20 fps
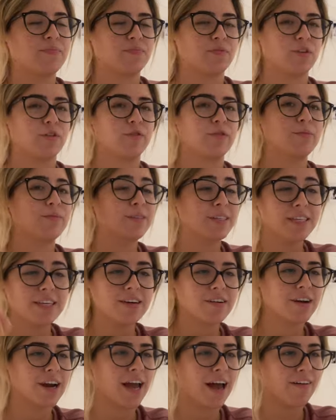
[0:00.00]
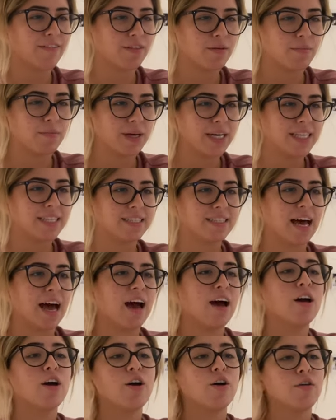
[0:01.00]
from dinner I have the pizza.
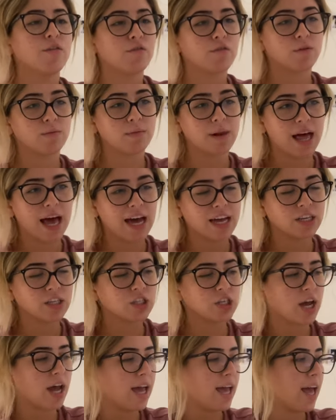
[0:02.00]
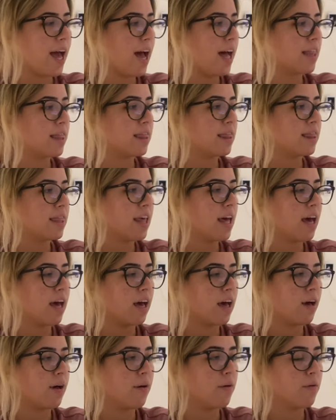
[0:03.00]
From lunch I had
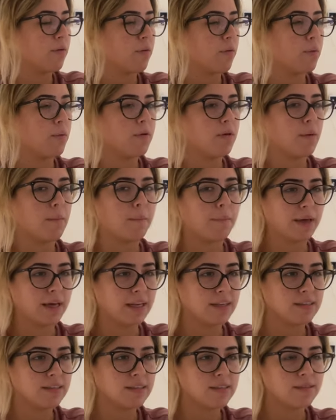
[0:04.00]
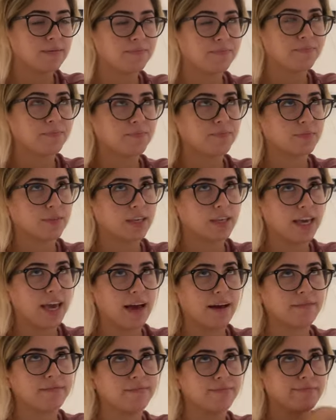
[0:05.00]
beans.
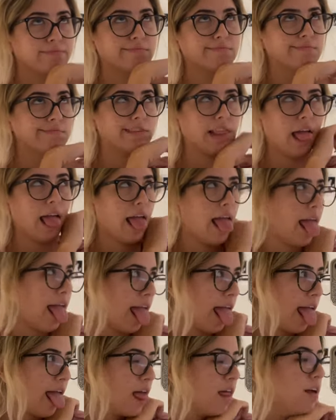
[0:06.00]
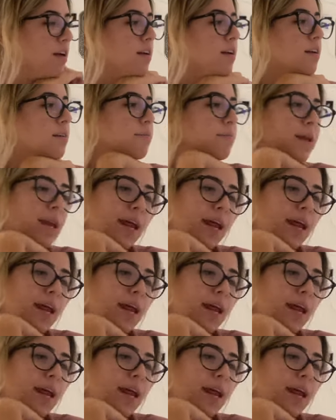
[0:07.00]
Yeah. But